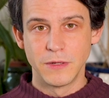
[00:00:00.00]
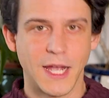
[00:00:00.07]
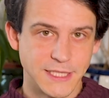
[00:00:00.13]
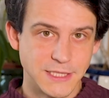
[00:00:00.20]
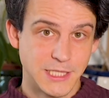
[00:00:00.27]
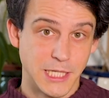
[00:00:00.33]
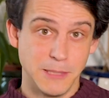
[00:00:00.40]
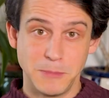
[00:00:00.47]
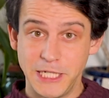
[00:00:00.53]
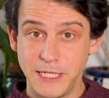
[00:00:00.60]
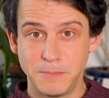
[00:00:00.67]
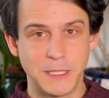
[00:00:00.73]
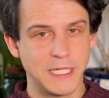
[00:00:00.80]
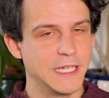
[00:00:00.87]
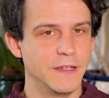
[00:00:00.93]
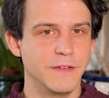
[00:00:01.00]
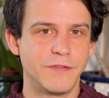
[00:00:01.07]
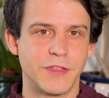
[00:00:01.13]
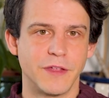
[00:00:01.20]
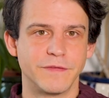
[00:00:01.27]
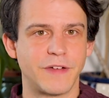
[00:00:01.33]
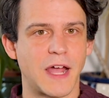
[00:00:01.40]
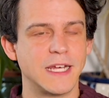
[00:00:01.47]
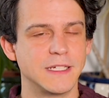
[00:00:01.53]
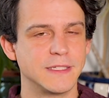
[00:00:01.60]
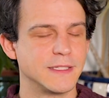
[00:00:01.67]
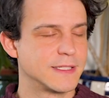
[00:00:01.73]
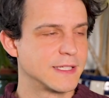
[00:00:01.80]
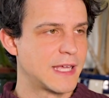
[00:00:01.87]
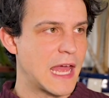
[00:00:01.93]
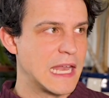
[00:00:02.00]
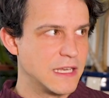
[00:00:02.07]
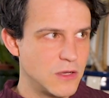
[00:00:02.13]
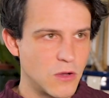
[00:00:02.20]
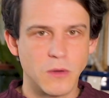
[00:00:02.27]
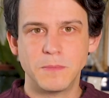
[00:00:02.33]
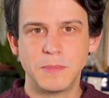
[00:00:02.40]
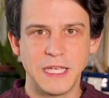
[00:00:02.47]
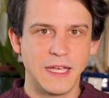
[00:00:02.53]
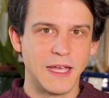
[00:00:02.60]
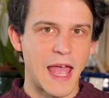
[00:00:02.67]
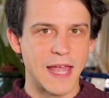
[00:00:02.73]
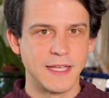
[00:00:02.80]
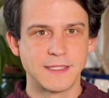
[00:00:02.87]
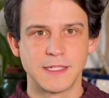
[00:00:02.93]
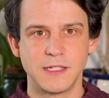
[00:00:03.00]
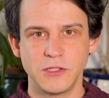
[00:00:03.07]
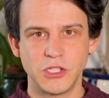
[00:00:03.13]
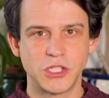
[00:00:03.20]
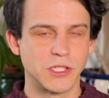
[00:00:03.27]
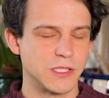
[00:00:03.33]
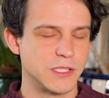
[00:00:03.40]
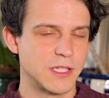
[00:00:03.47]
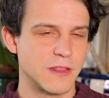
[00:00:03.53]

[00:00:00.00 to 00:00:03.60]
I deeply believe that violence cannot be a solution